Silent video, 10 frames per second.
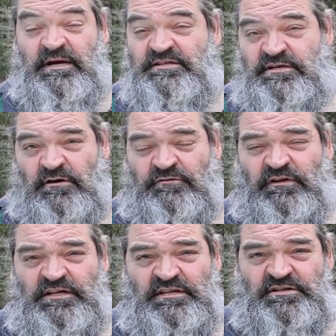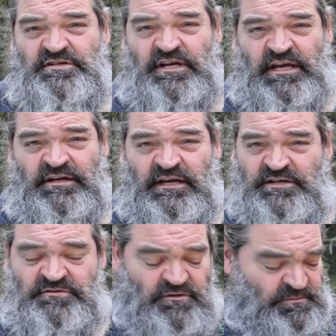best arrow flight that you can,
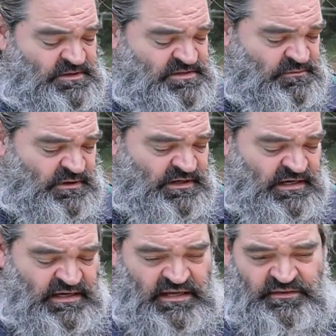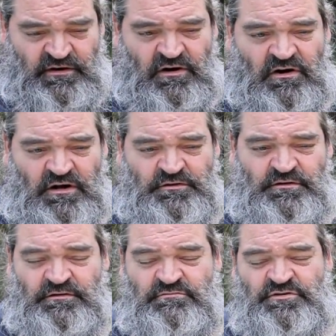nice groupings and whatnot, and there are
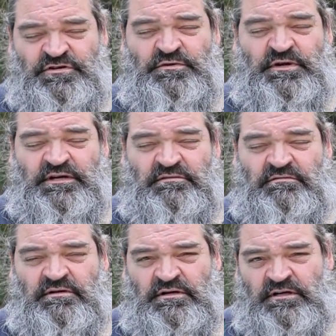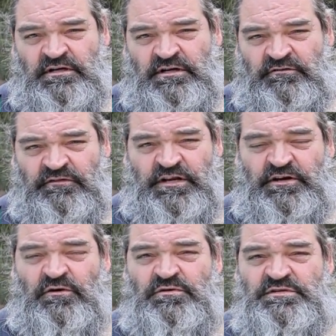other tuning
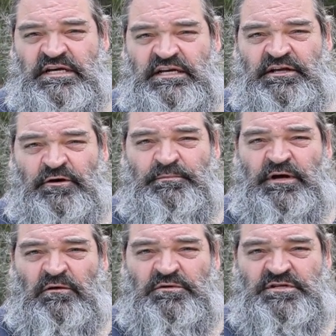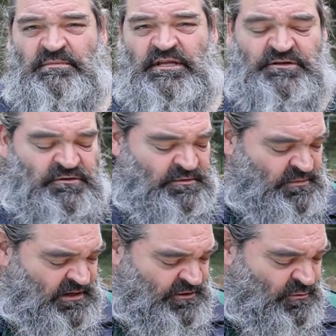videos that can help you out with some of that tuning
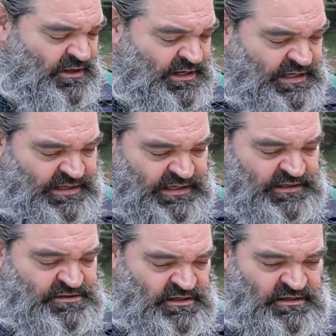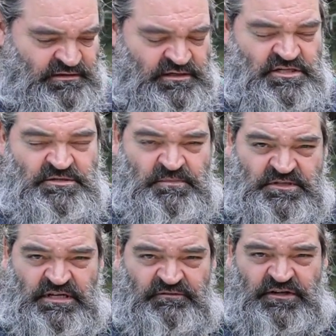part. I don't want to get into
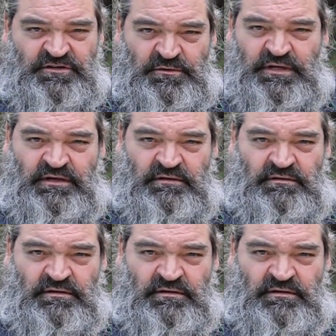specific tuning